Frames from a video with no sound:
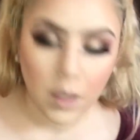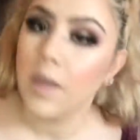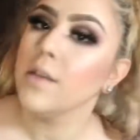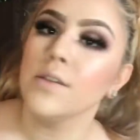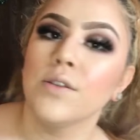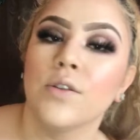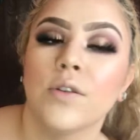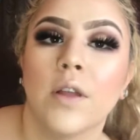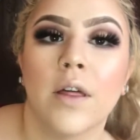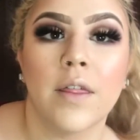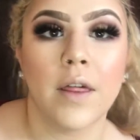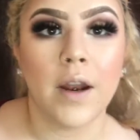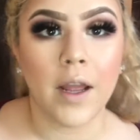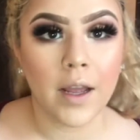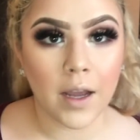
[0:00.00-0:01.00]
So now
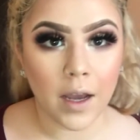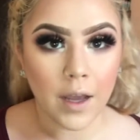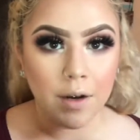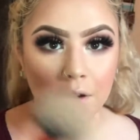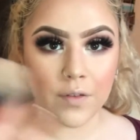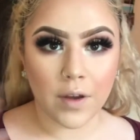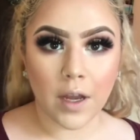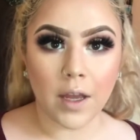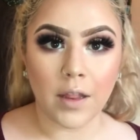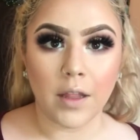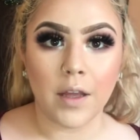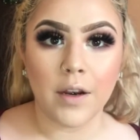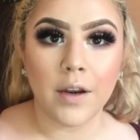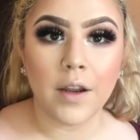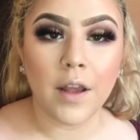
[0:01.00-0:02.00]
that I kind of
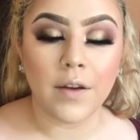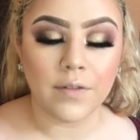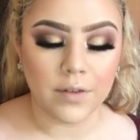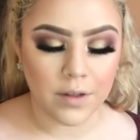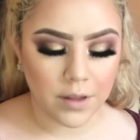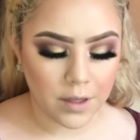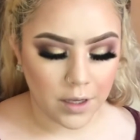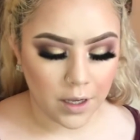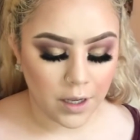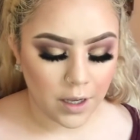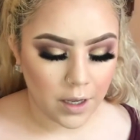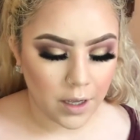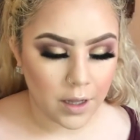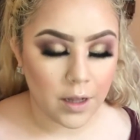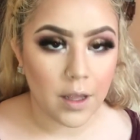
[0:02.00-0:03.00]
highlighted
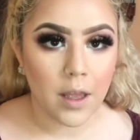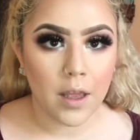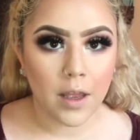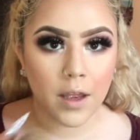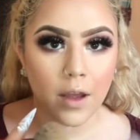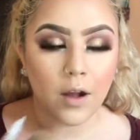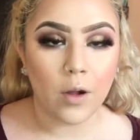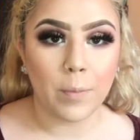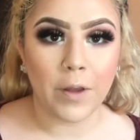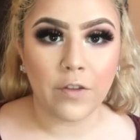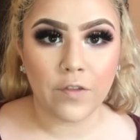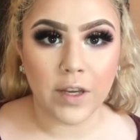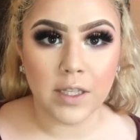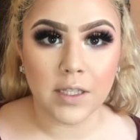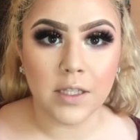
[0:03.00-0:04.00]
everything and all my
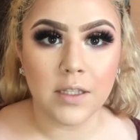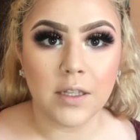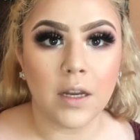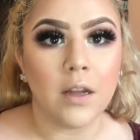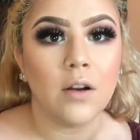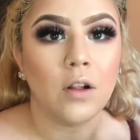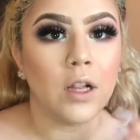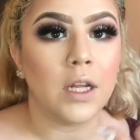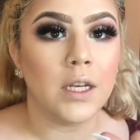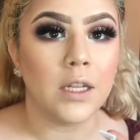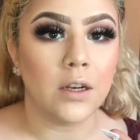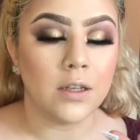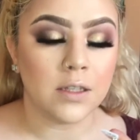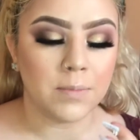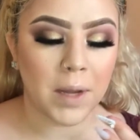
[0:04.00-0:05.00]
face is done, all I need
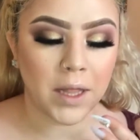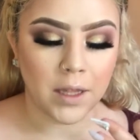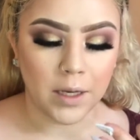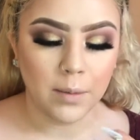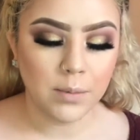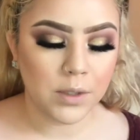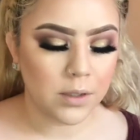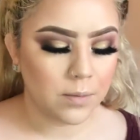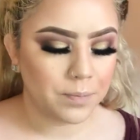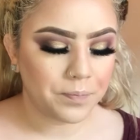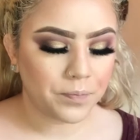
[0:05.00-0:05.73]
is my lips.